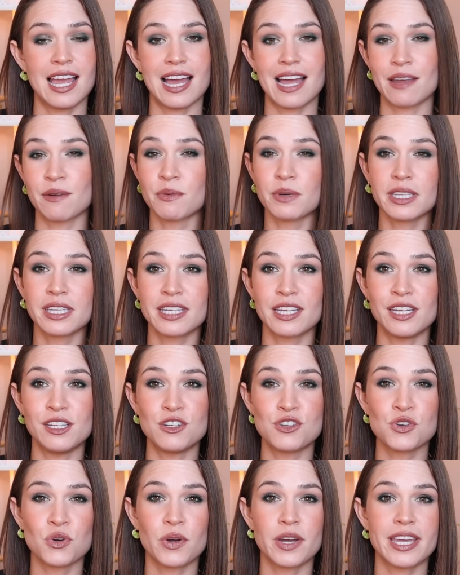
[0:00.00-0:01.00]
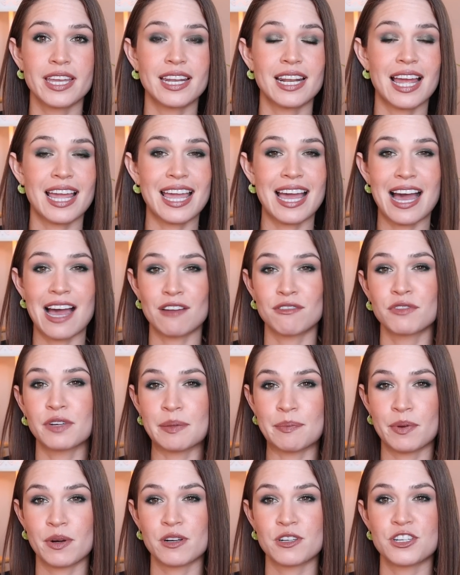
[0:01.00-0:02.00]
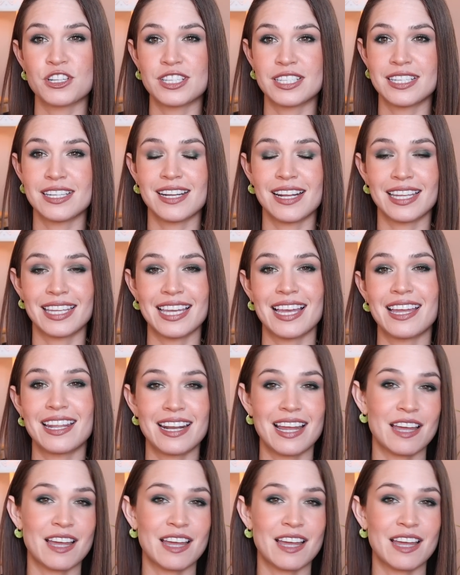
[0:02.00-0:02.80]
I really enjoy it. I have repurchased it again.